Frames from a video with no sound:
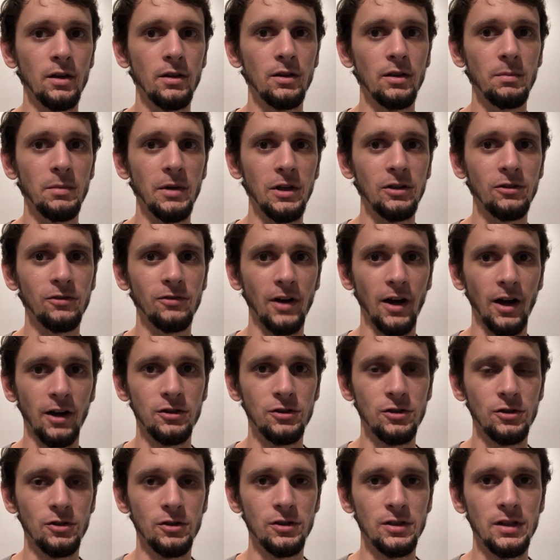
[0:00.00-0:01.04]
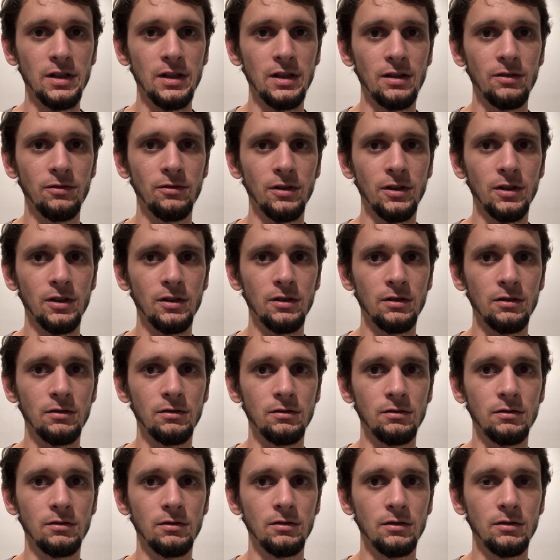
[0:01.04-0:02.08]
the manufacturers
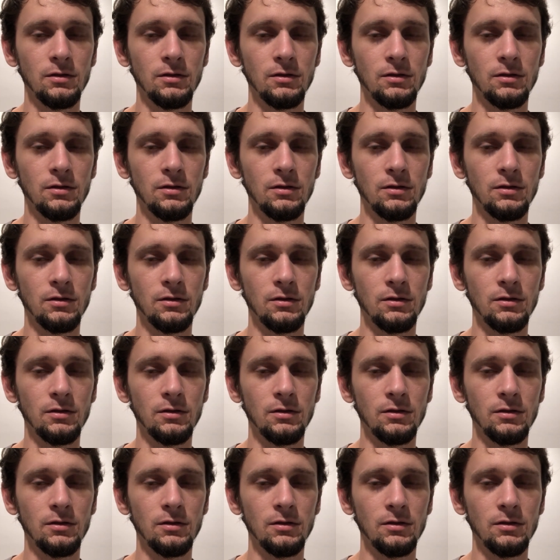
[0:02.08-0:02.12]
even